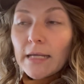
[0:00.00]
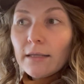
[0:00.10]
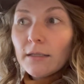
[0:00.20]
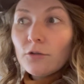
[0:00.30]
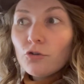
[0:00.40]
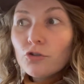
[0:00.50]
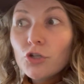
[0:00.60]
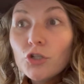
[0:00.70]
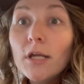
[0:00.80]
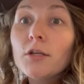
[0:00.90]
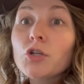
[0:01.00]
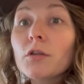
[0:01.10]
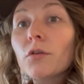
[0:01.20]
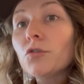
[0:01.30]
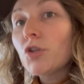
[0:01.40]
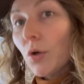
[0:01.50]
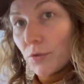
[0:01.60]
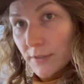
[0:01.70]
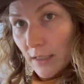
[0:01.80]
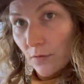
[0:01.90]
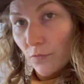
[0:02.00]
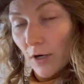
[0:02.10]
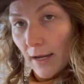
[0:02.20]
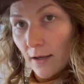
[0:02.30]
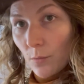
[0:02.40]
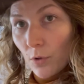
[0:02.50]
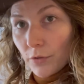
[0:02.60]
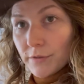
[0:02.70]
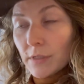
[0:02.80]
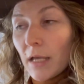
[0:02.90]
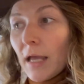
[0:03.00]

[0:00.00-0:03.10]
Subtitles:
and then you're just changing the dosing for animals.